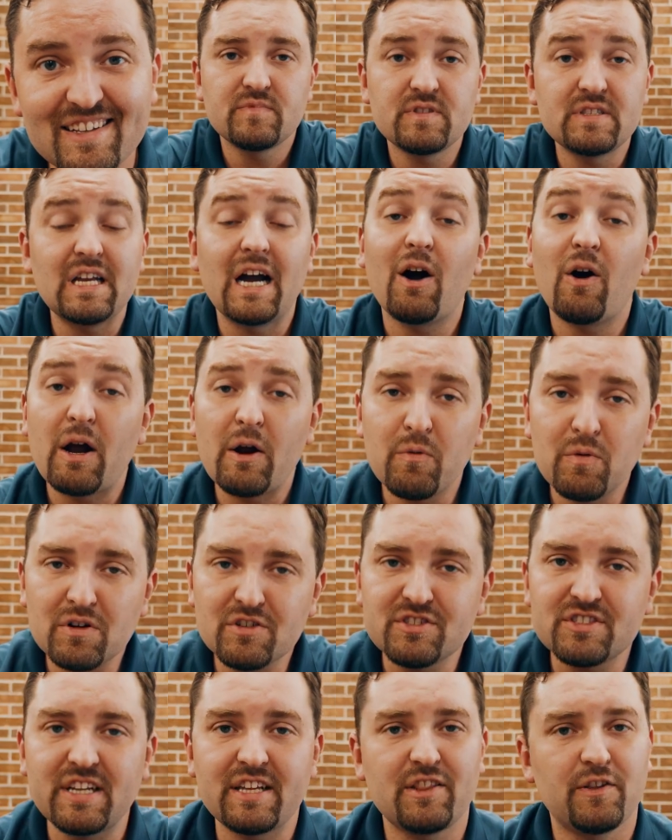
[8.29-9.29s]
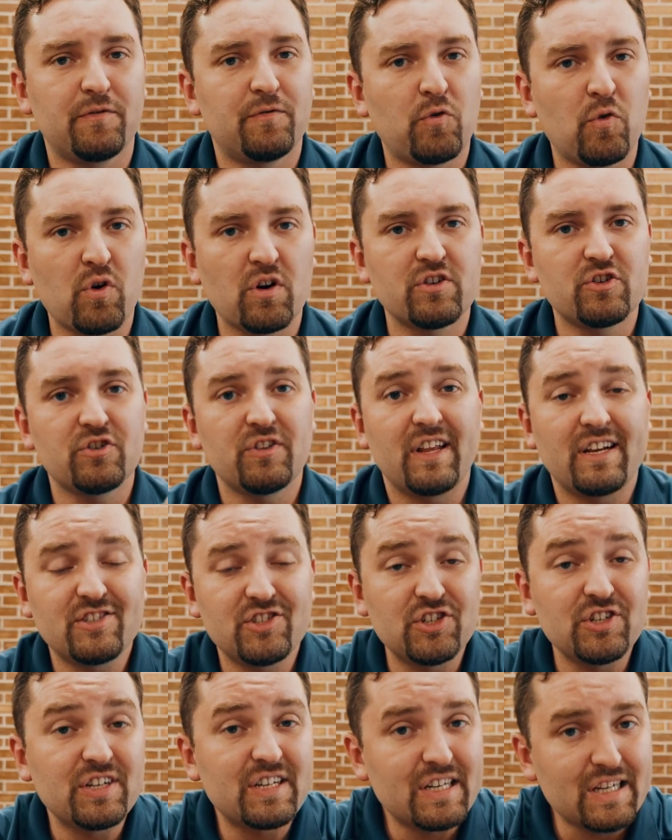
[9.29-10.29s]
Now I will say the 400
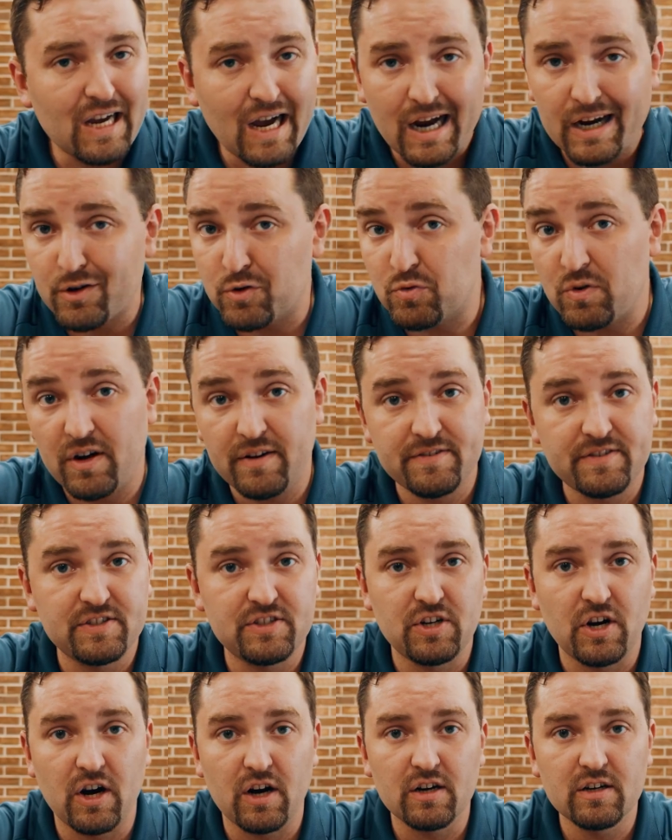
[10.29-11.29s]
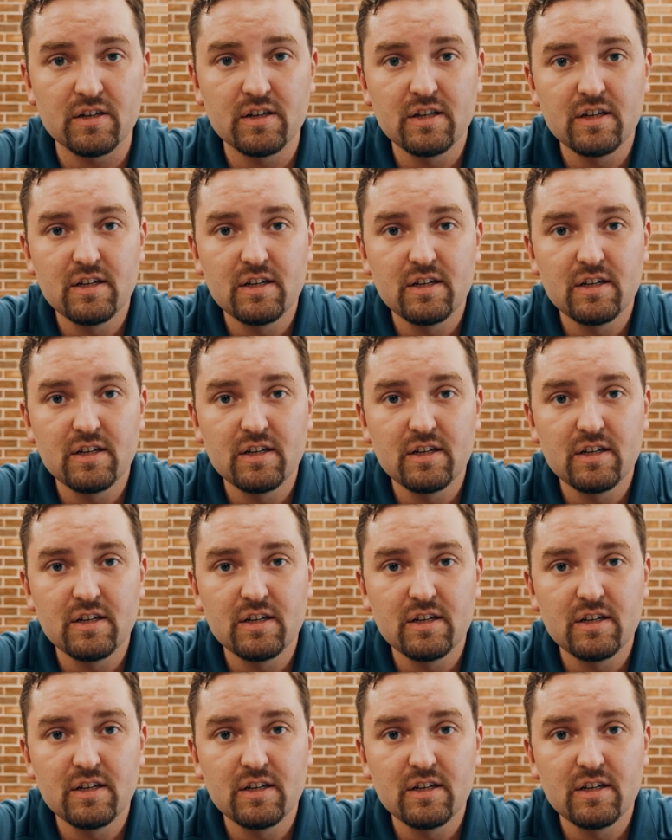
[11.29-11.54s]
Legend got a rough start.